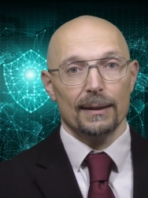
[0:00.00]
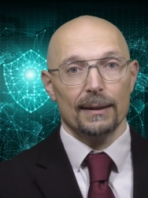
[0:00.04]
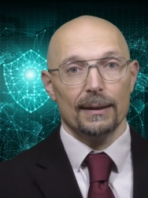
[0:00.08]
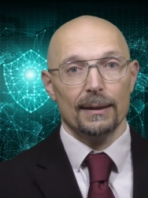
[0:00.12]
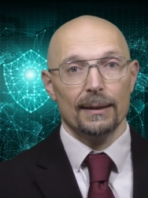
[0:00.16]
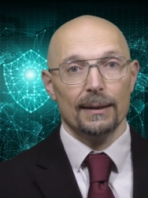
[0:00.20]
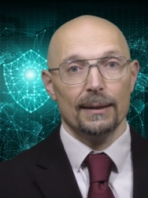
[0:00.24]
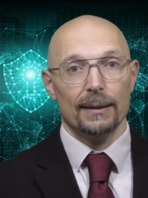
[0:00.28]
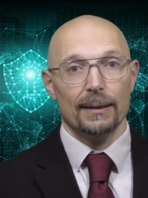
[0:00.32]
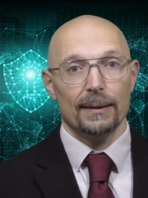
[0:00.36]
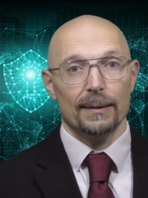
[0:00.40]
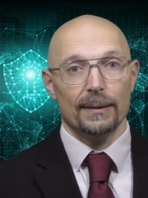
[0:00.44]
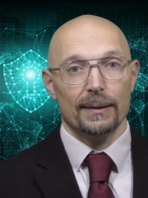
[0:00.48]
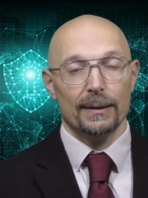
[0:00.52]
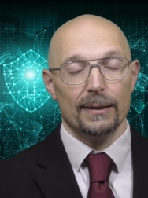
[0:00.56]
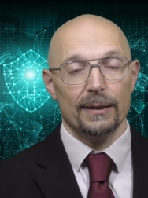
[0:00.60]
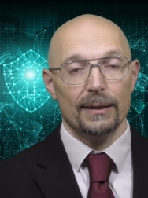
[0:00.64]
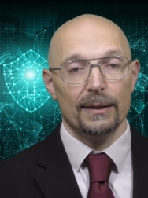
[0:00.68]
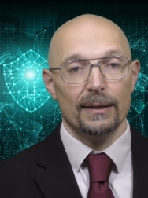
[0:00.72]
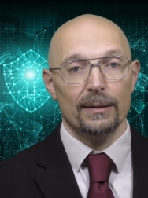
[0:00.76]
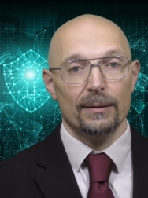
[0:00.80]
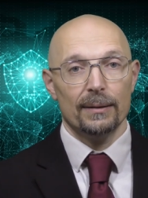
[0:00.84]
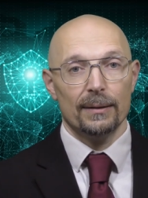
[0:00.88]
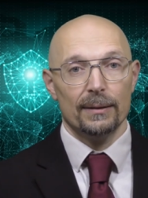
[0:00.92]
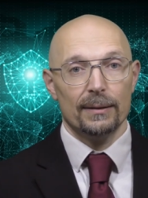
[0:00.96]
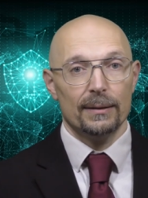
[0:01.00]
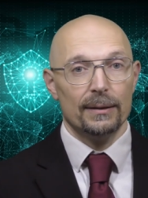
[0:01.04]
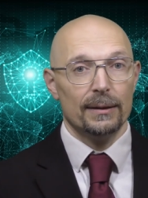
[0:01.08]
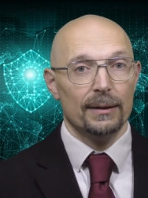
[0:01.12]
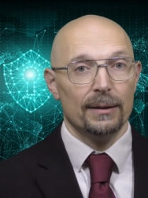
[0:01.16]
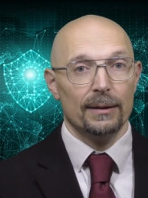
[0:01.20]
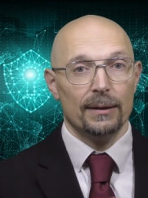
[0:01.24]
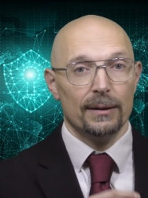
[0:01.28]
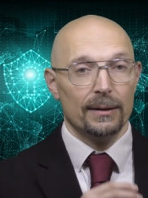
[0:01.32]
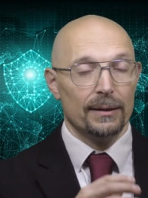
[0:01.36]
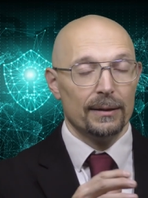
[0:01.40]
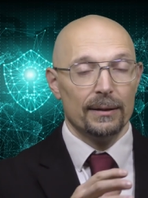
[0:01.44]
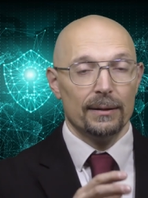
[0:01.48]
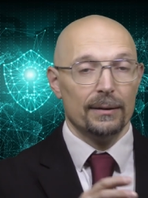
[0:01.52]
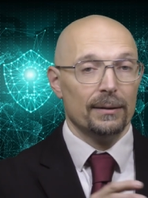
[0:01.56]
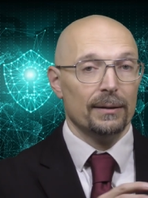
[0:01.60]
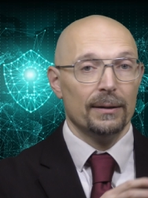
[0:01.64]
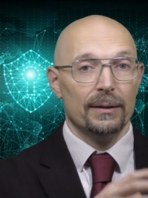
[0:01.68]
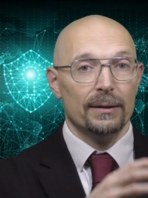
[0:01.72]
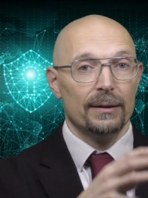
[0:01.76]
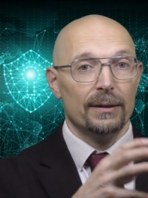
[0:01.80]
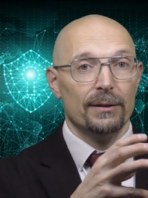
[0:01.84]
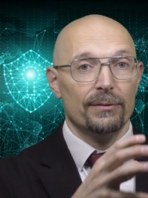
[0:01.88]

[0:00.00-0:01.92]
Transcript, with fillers: uh, in, in, in,